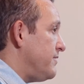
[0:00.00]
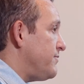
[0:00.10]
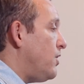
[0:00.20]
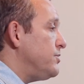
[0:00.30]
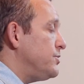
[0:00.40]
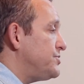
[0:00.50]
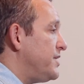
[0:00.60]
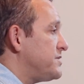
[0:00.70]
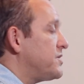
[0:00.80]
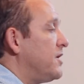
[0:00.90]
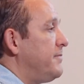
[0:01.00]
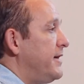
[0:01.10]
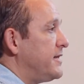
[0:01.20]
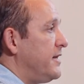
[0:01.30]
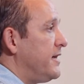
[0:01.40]
If all those tests come
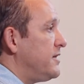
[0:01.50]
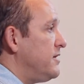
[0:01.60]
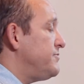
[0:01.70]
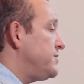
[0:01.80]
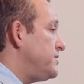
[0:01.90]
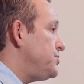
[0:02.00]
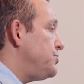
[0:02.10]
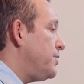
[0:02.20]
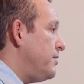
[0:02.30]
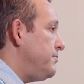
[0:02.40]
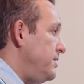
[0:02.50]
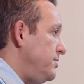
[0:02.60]
back negative, the tissue can be